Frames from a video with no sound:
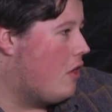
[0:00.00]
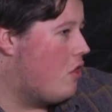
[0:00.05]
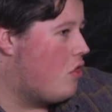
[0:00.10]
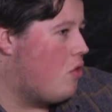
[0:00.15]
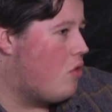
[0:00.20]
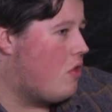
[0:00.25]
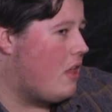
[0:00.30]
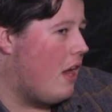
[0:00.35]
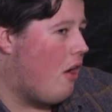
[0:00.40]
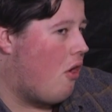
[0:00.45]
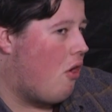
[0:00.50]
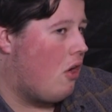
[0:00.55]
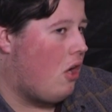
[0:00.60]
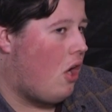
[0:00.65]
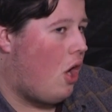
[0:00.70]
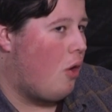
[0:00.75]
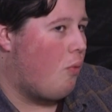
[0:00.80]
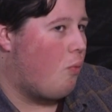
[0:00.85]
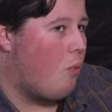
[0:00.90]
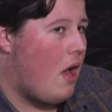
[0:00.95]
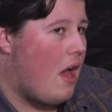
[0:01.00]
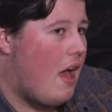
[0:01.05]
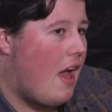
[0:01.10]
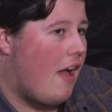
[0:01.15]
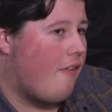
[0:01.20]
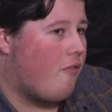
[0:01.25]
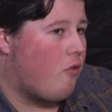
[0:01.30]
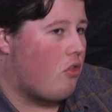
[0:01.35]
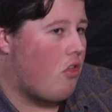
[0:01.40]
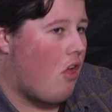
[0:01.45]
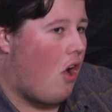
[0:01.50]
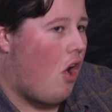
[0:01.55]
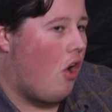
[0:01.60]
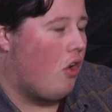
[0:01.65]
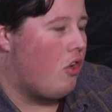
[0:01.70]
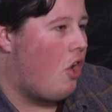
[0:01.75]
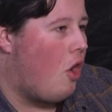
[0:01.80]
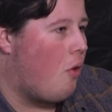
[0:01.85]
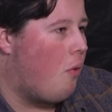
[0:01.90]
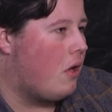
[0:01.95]
Because you see it online where everyone's like,
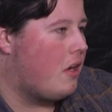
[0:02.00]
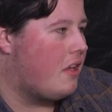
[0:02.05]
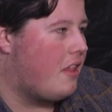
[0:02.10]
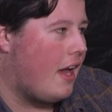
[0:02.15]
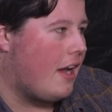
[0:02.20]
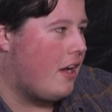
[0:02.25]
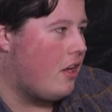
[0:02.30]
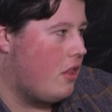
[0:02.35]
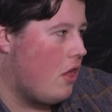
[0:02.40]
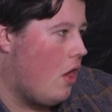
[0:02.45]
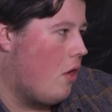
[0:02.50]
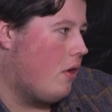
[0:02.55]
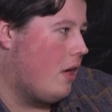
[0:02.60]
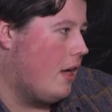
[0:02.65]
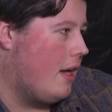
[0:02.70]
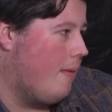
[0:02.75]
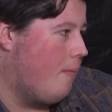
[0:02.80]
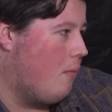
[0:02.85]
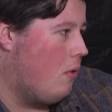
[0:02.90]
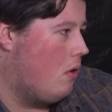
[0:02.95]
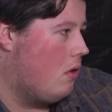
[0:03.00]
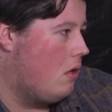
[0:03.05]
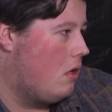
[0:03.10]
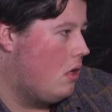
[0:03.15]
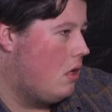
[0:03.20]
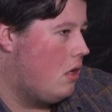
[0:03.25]
oh, no one can take a joke anymore.